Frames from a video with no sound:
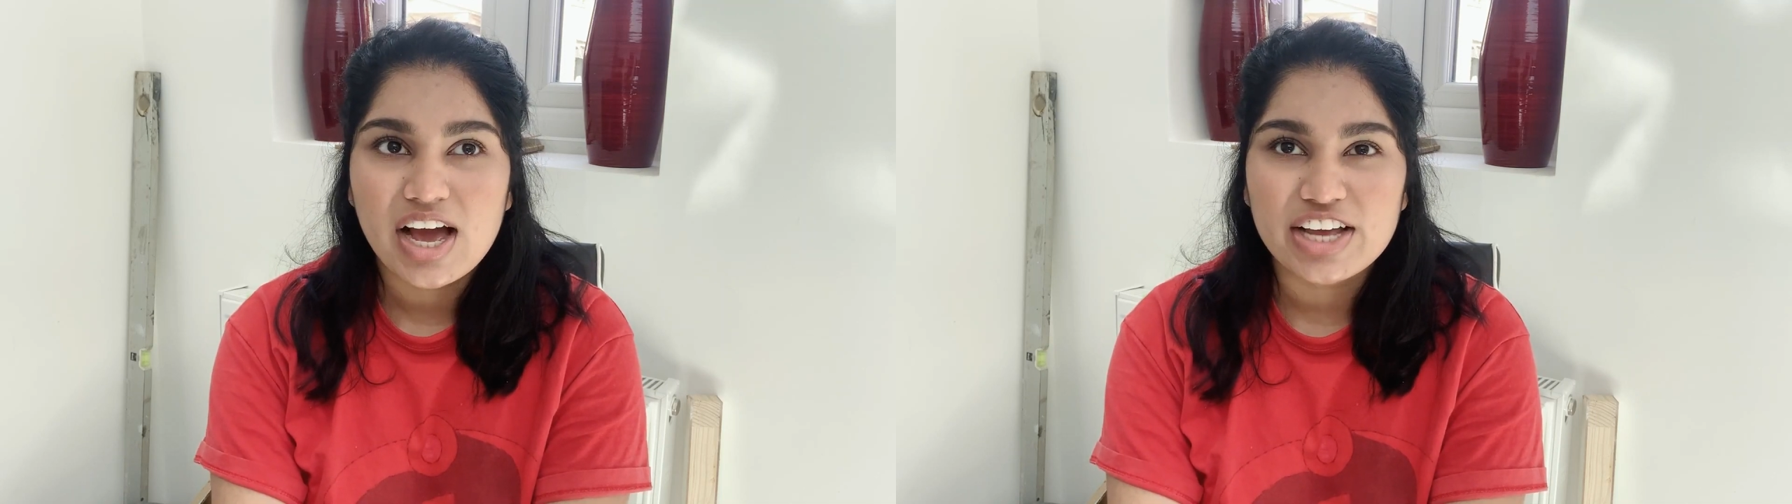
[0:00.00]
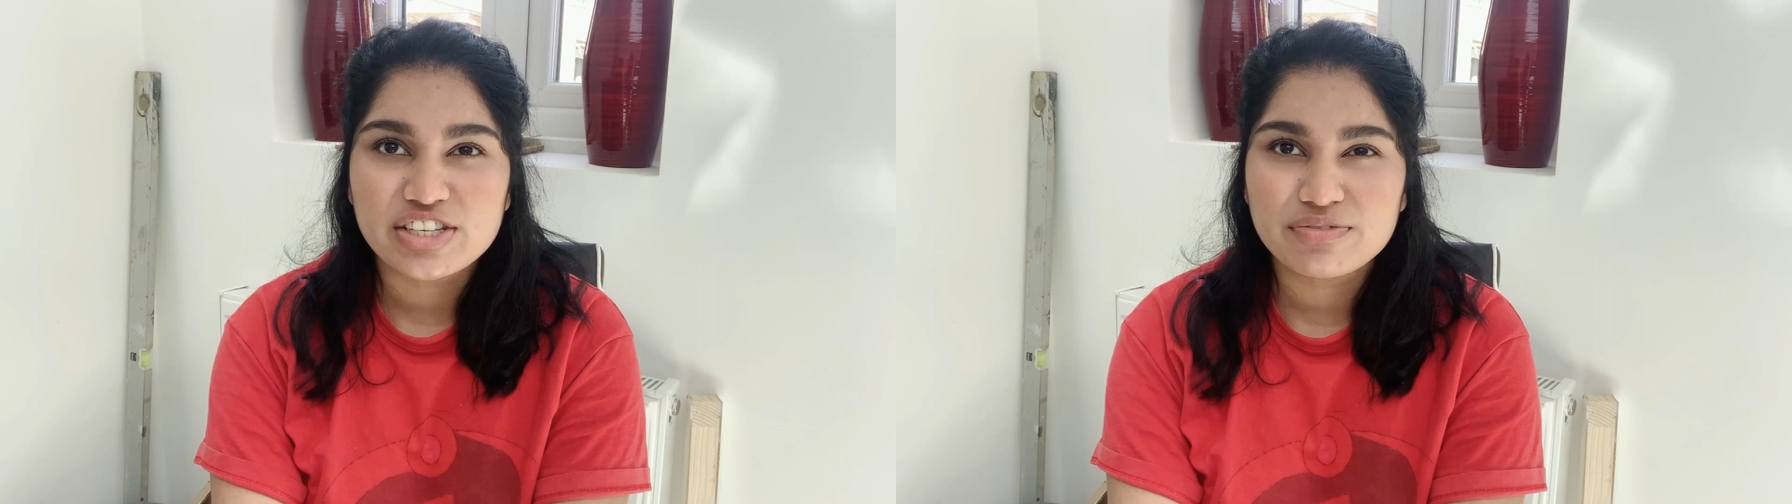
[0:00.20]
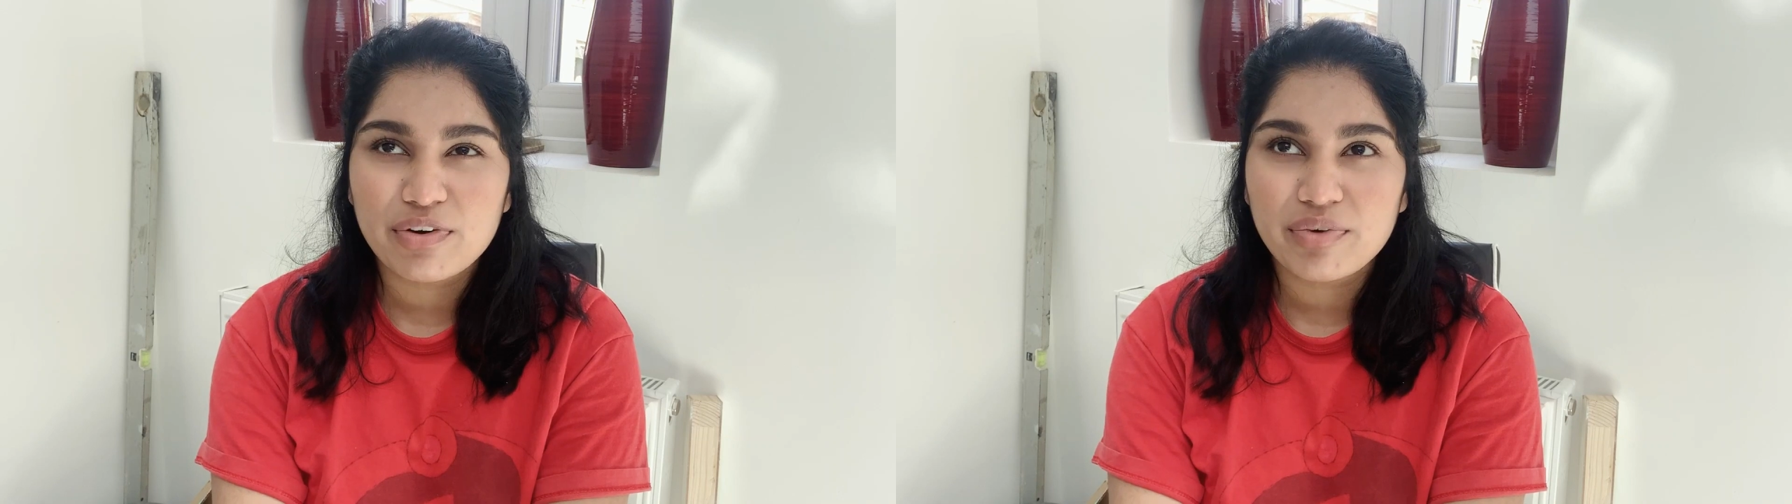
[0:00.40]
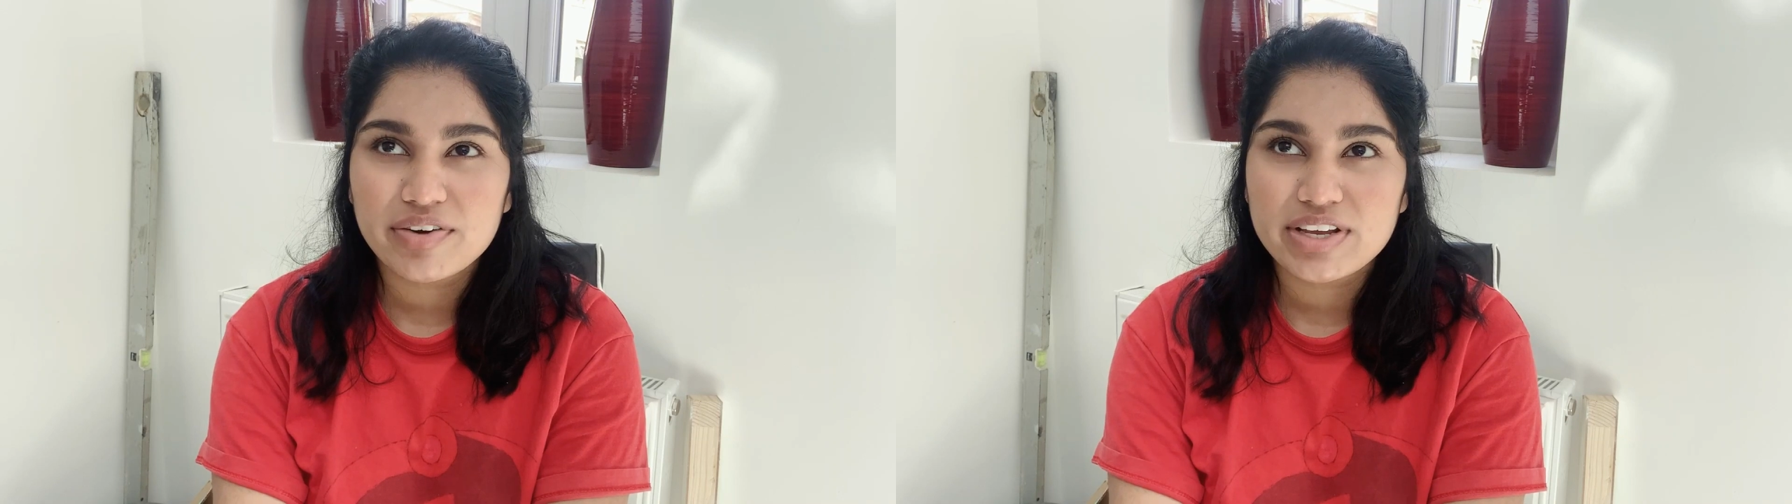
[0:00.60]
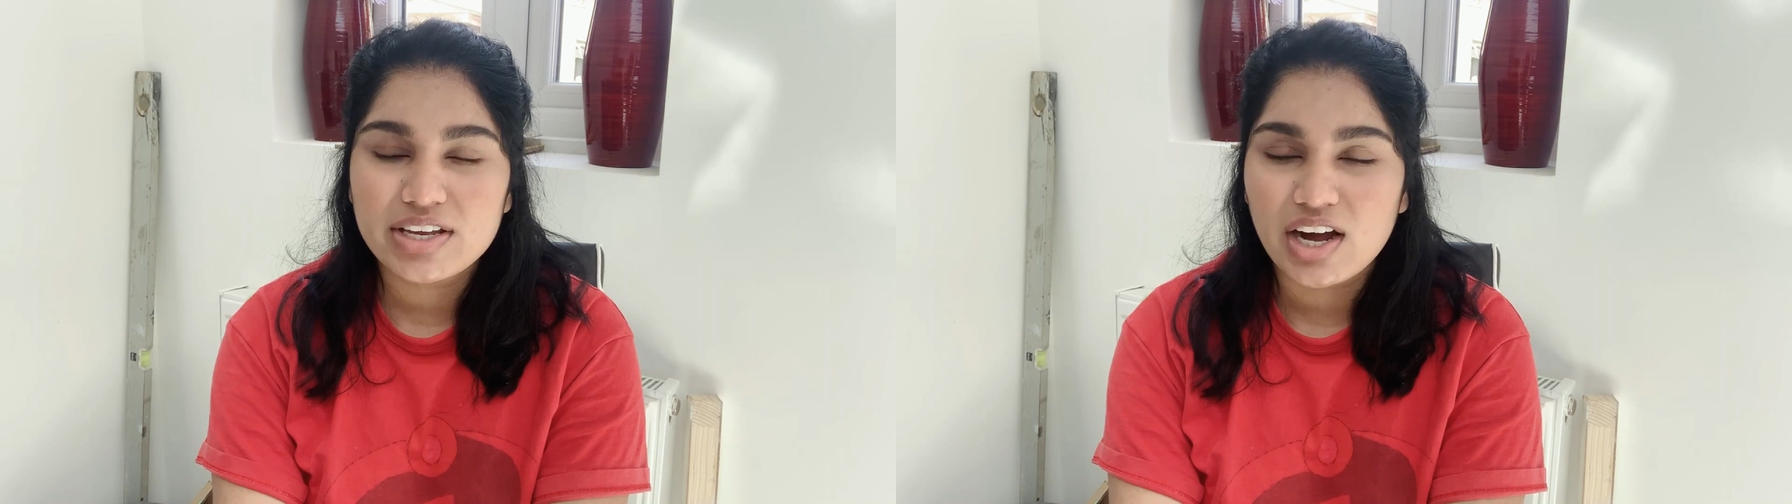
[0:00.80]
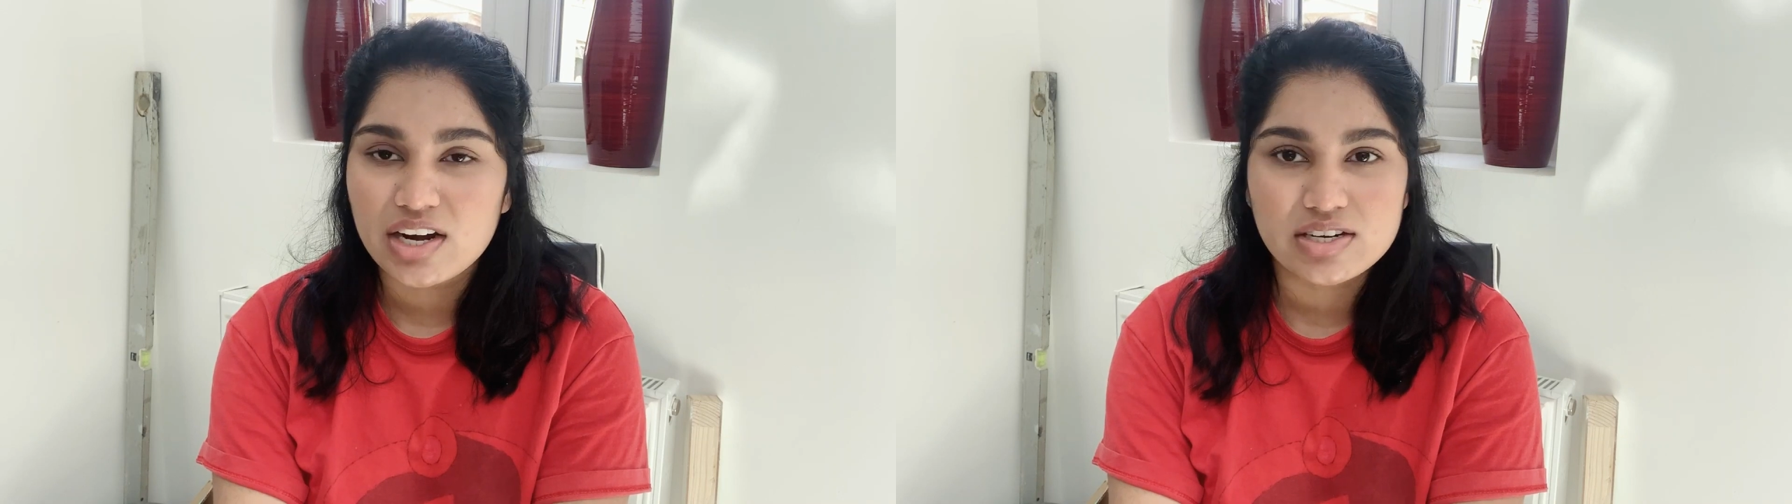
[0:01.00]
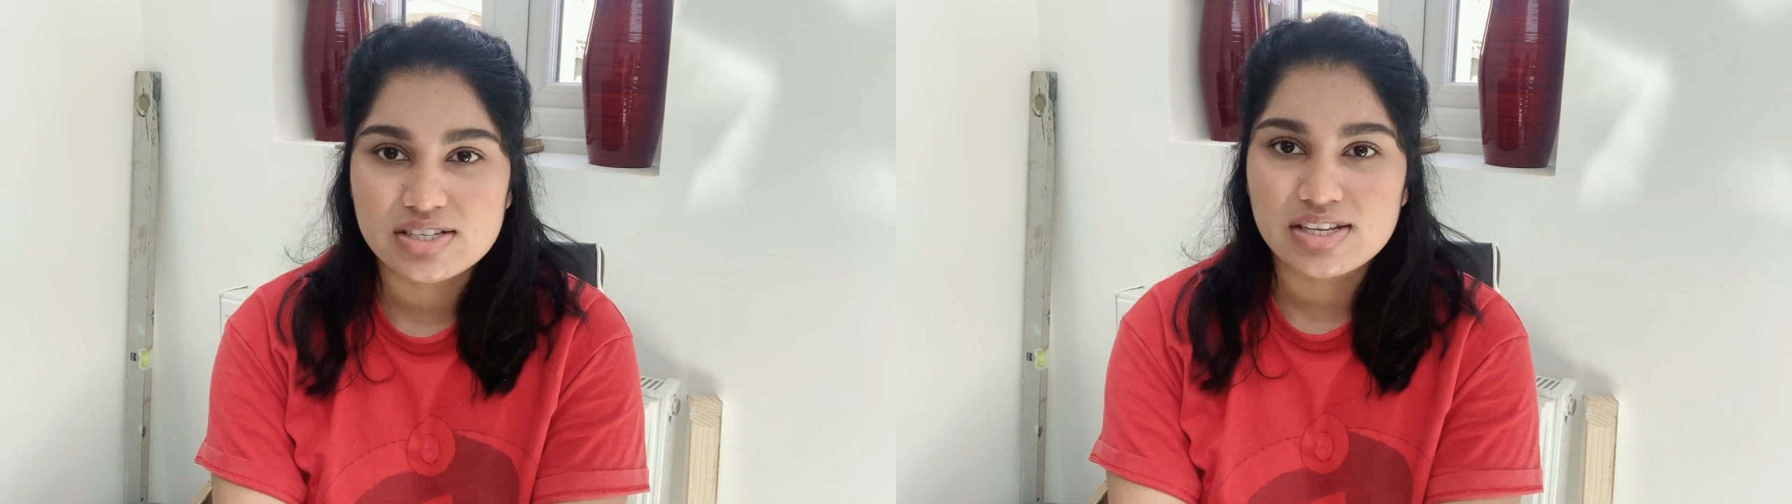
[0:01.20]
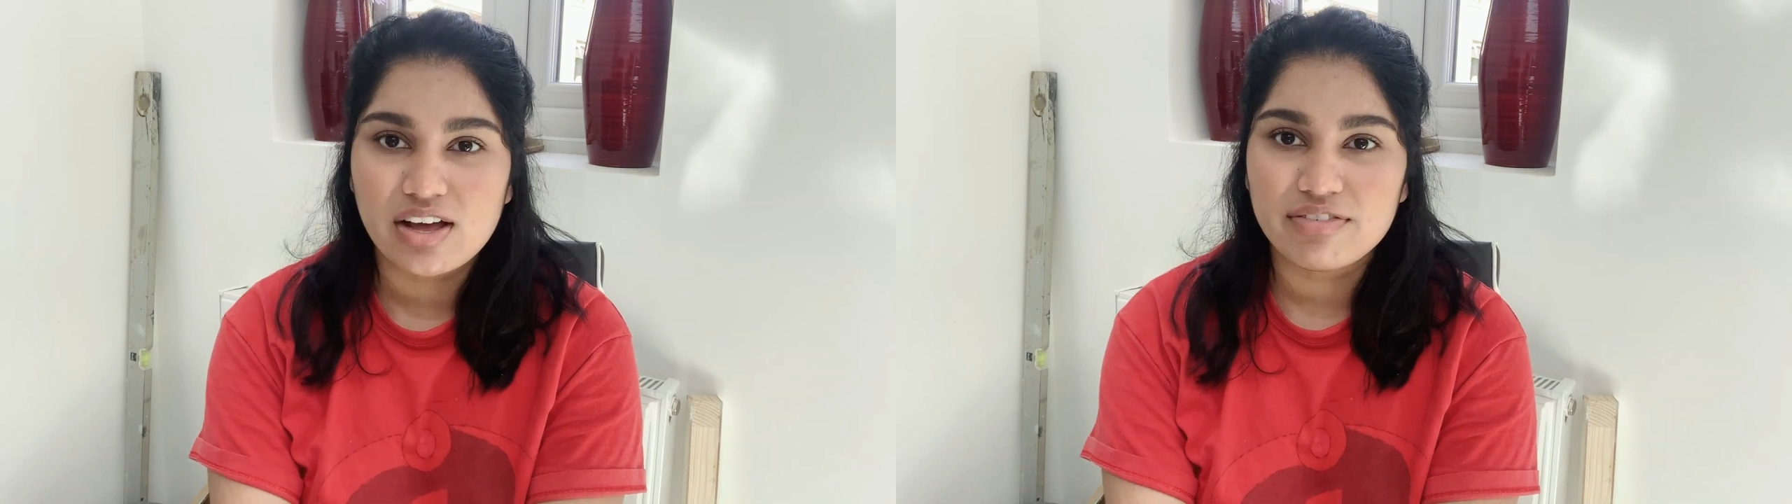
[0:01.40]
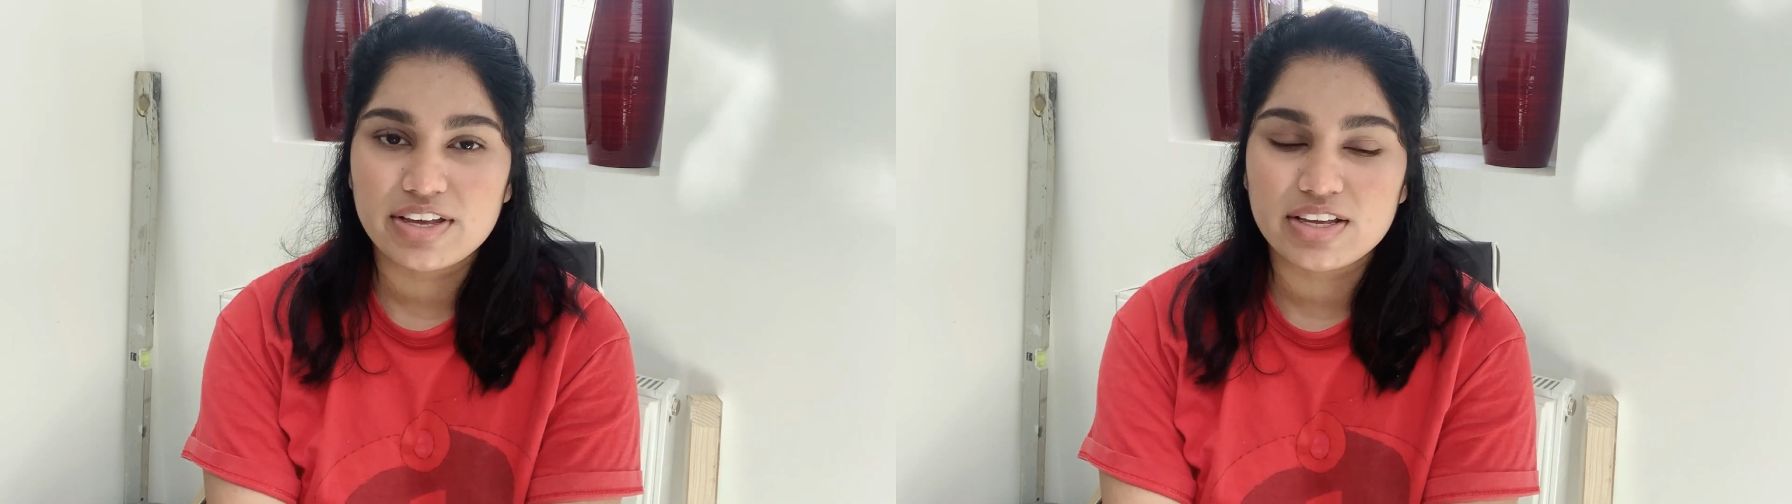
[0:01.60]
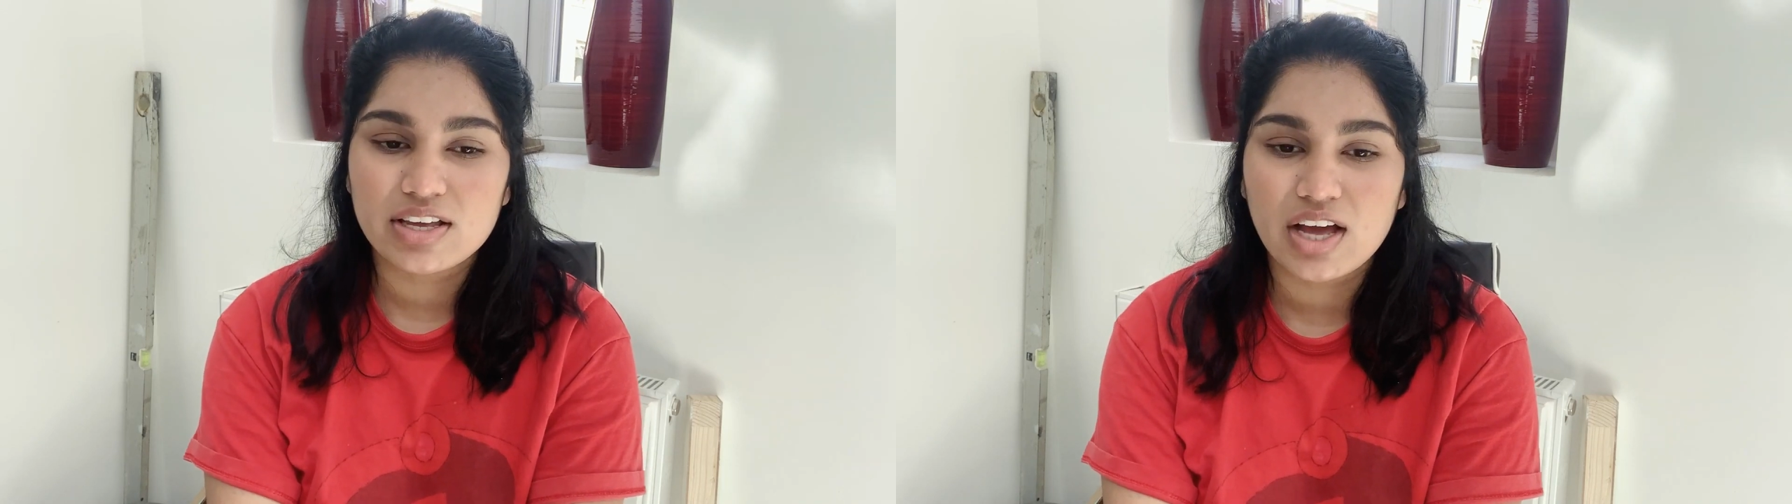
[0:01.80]
I just felt very
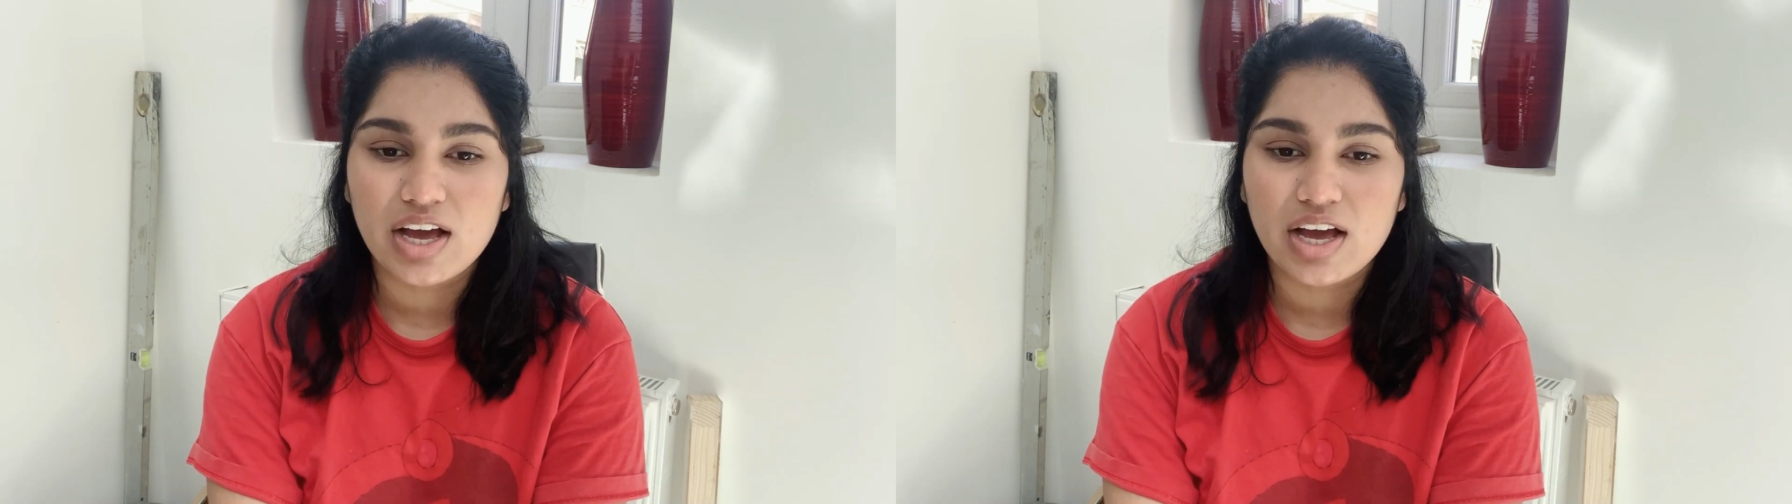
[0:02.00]
undeserving.